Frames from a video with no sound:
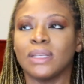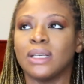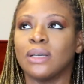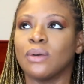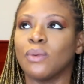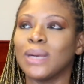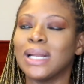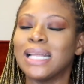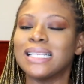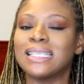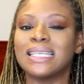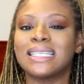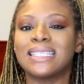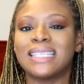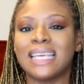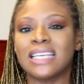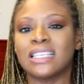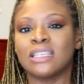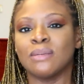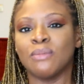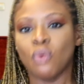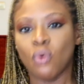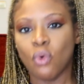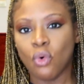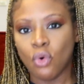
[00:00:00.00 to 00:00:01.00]
when I say take
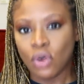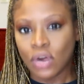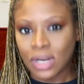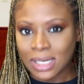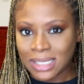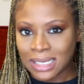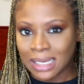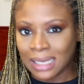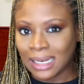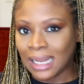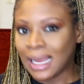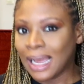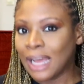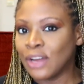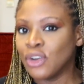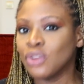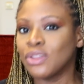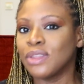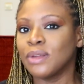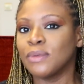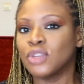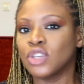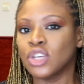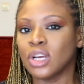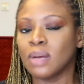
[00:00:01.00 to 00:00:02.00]
some organs out, like I know
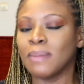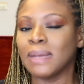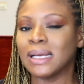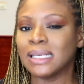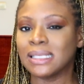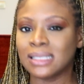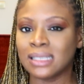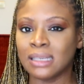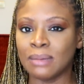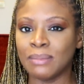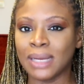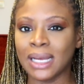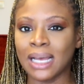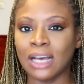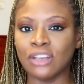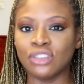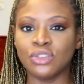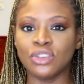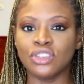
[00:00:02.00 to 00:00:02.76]
they took my stomach out,